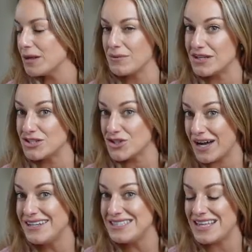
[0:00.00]
I'm gonna
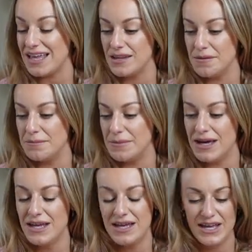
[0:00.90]
try and sell them,
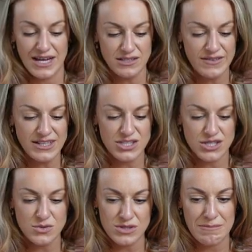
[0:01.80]
but I do find
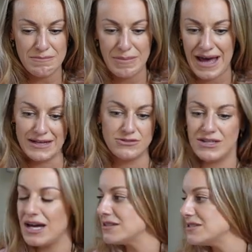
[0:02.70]
shoes and bags
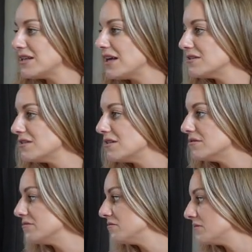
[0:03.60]
really hard to sell, so
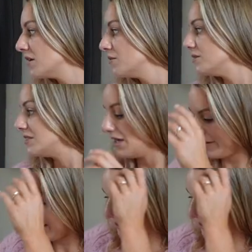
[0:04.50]
we'll see how that